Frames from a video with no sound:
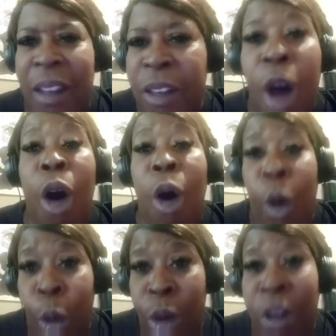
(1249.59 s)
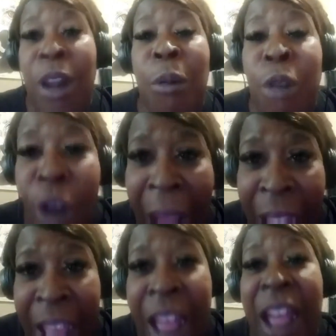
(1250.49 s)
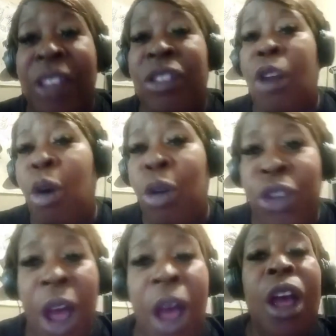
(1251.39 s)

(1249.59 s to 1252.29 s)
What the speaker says: No, them crackheads, those,